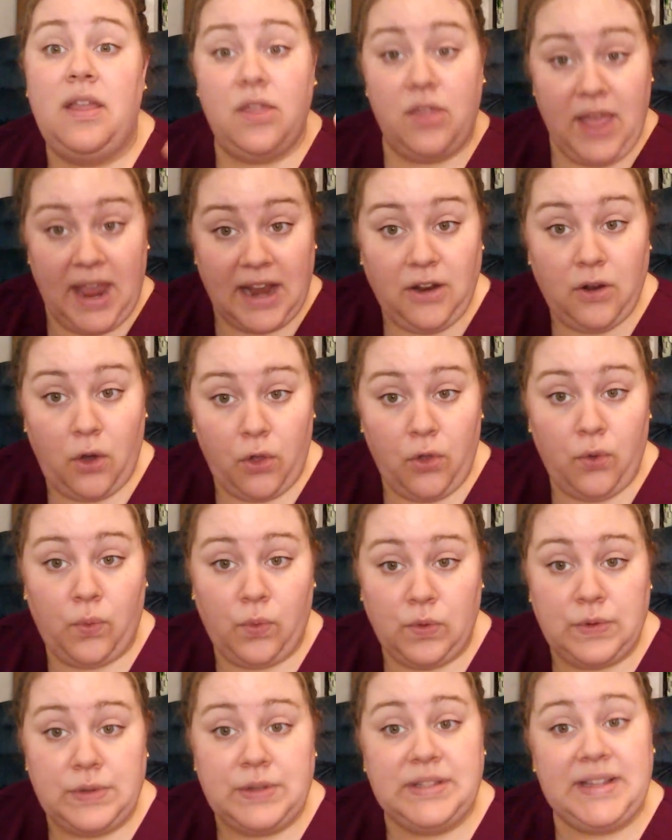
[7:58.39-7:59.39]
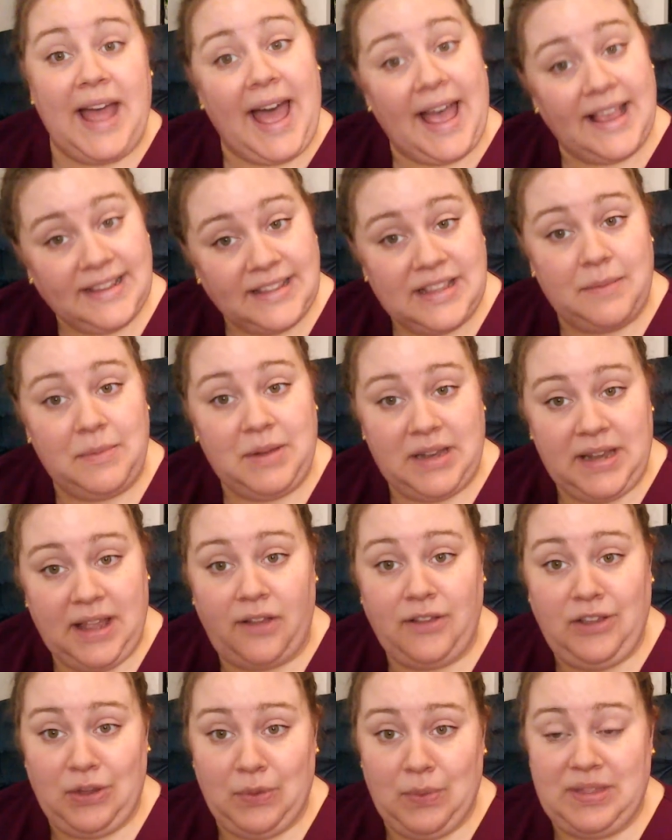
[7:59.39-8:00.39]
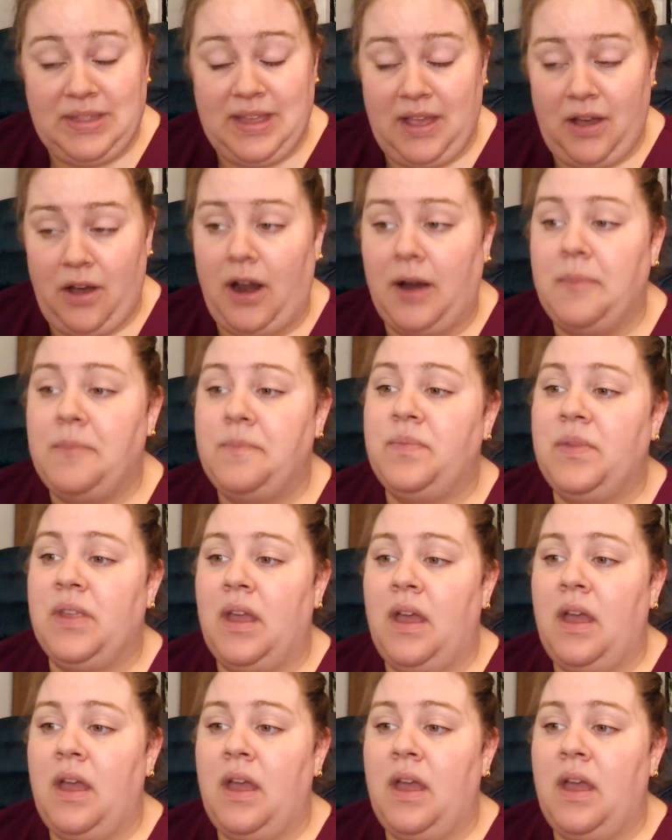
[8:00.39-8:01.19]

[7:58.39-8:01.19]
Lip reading: They know the rules. Ask them to tell you what they are.